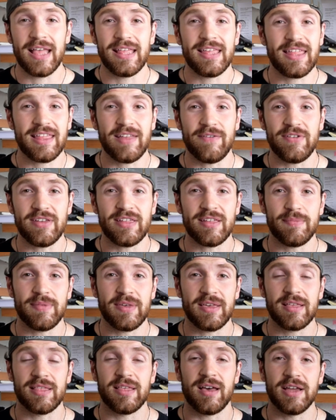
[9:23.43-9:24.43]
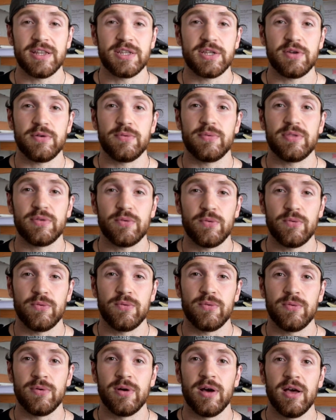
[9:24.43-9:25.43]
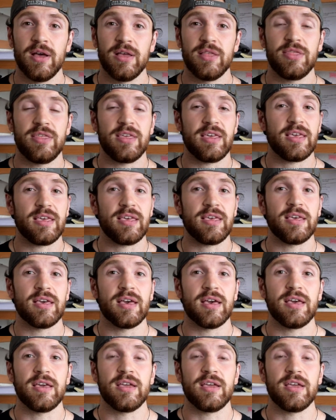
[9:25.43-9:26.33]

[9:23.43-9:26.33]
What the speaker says: And this is definitely something that I do with all the,